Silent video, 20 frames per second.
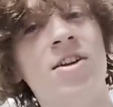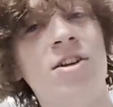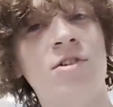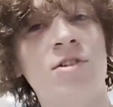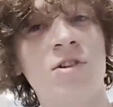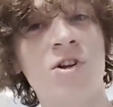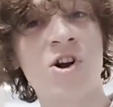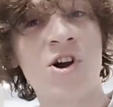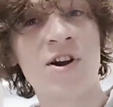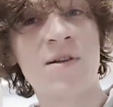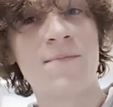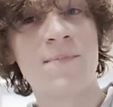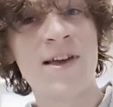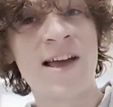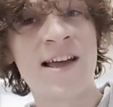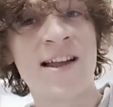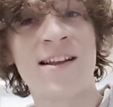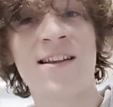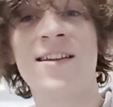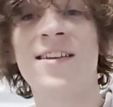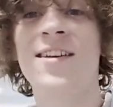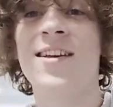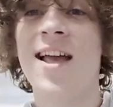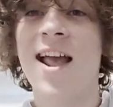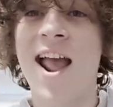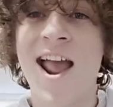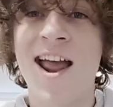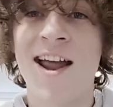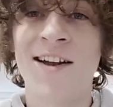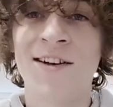You learn a bit
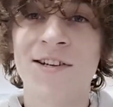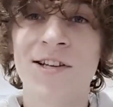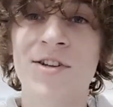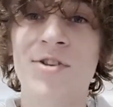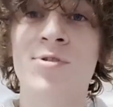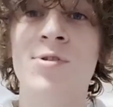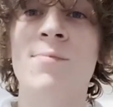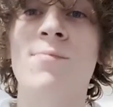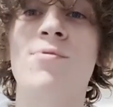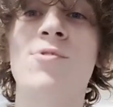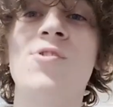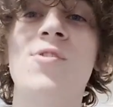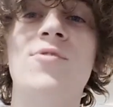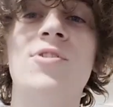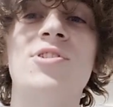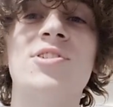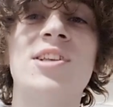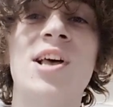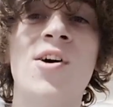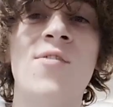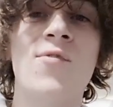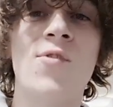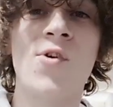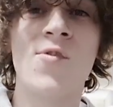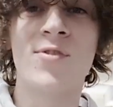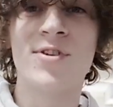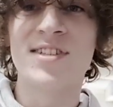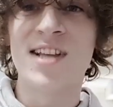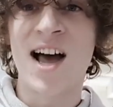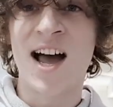and you improve yourself
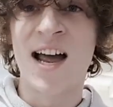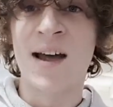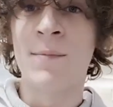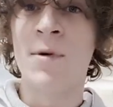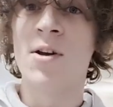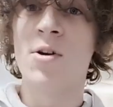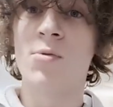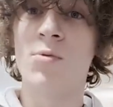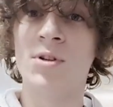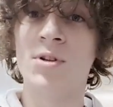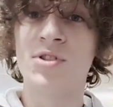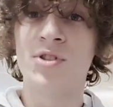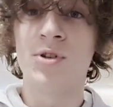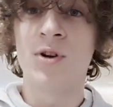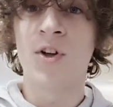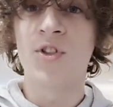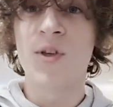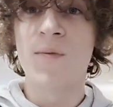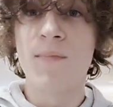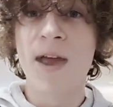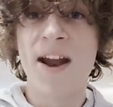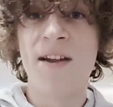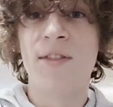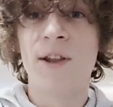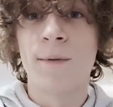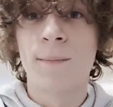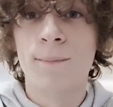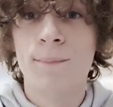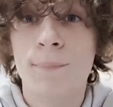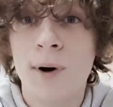over time. What's your ultimatum
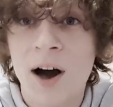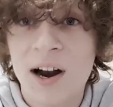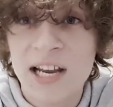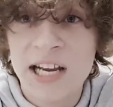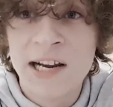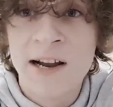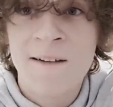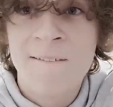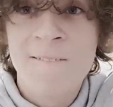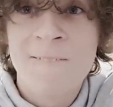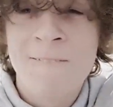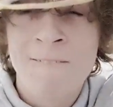there, buddy?